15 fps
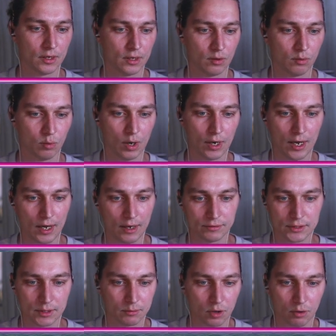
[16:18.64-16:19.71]
when I have
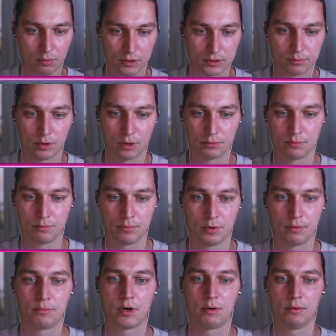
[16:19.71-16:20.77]
some complex
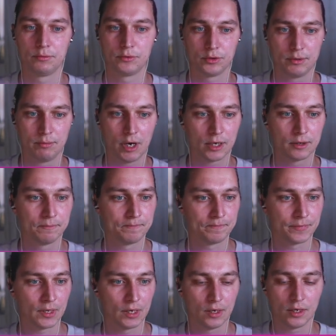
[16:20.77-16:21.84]
problem to debug.
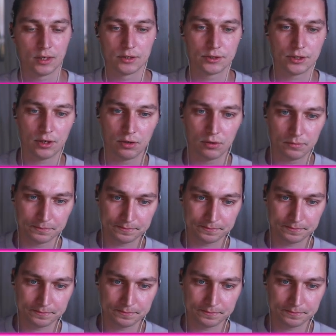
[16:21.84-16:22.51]
So